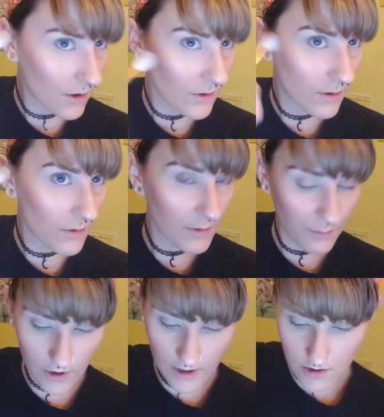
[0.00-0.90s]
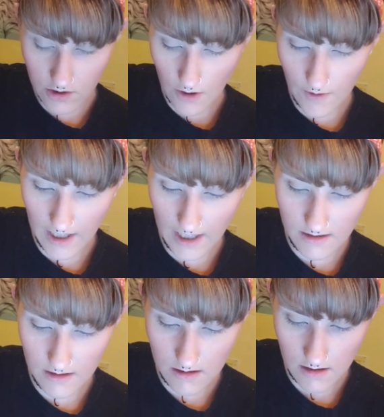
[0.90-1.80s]
going on with a brush, so I
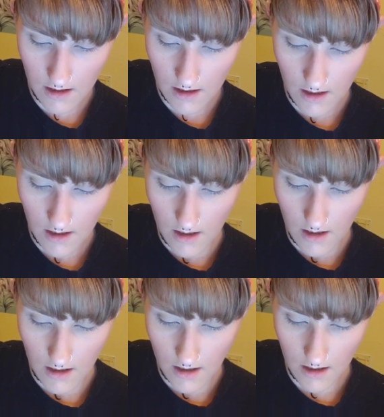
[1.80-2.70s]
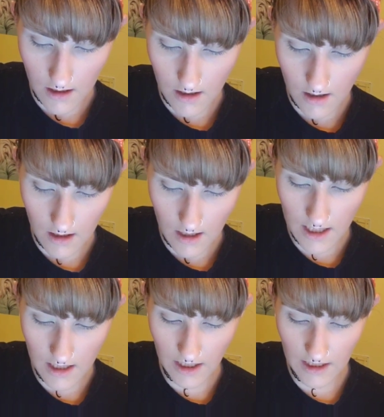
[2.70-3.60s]
guess...
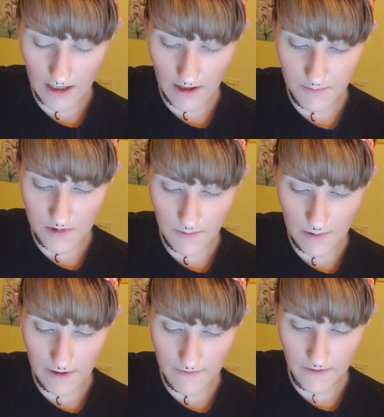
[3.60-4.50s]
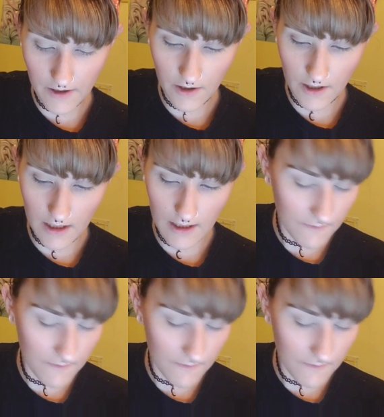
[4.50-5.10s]
And like now that I'm dipping my finger in,